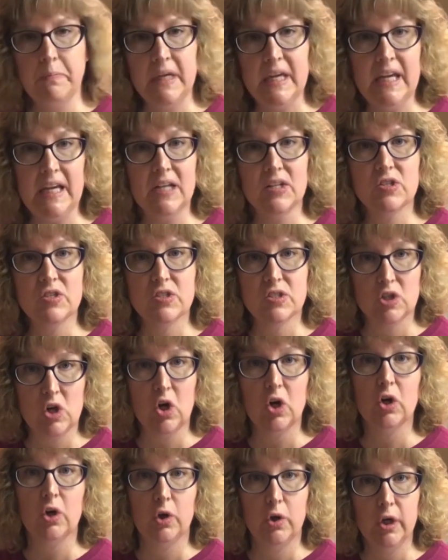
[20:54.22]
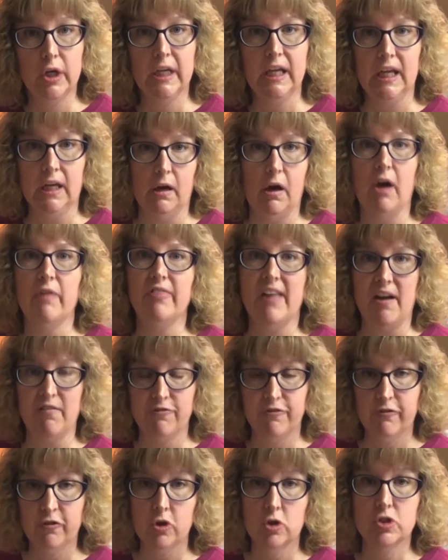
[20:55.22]
meat to start cooking on that
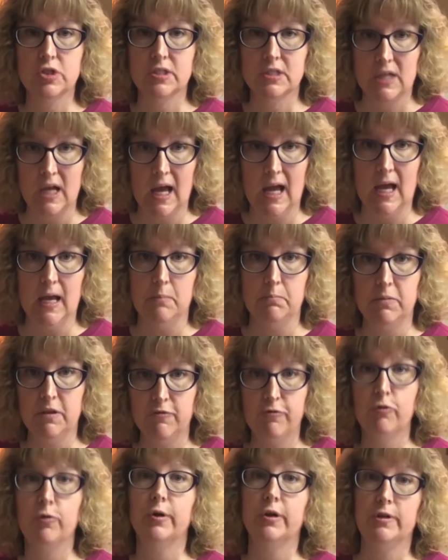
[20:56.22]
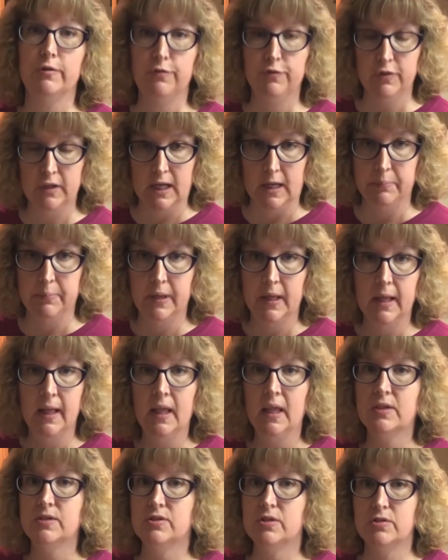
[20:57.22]
first time before you flip.
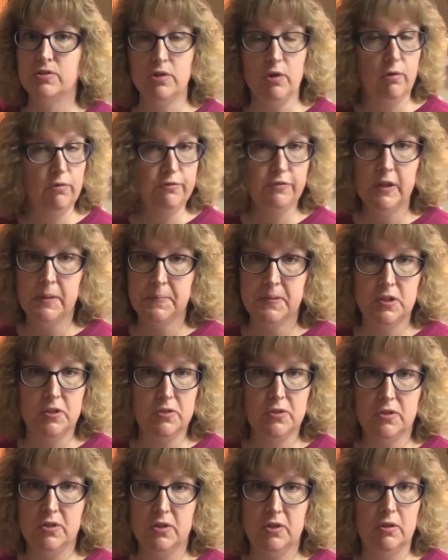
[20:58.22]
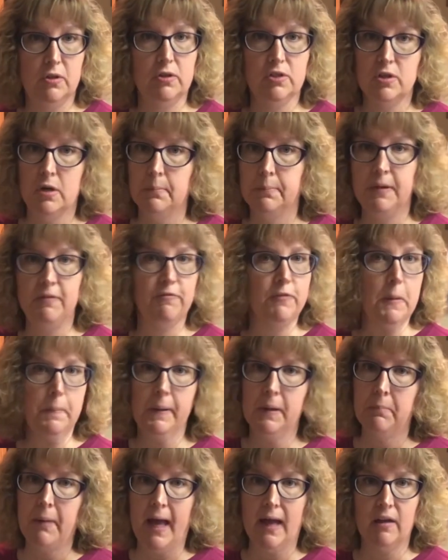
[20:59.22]
So don't flip too soon. Don't be
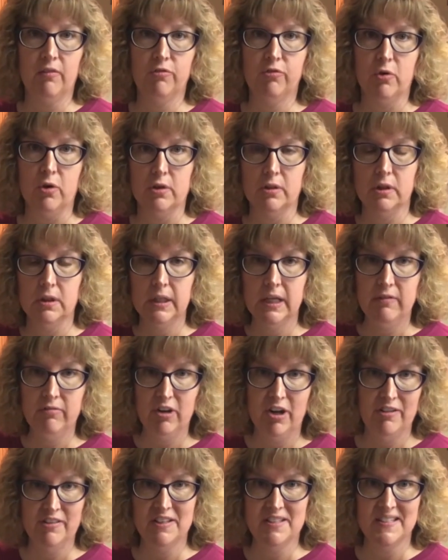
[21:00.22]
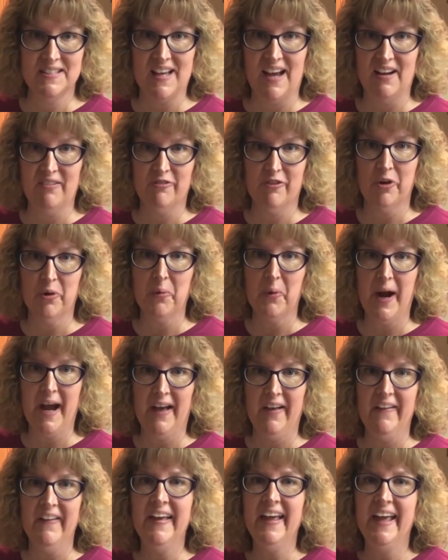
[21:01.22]
flipping back and forth. Leave it on this side for a
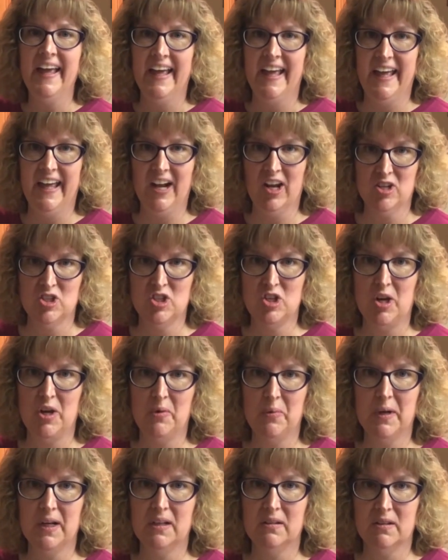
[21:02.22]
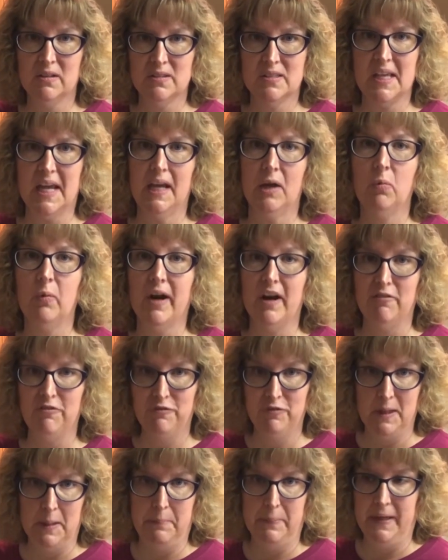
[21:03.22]
while, and I'll show you what it looks like when I
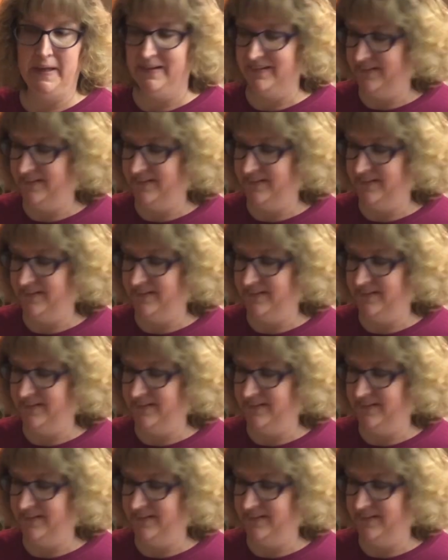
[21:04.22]
flip it.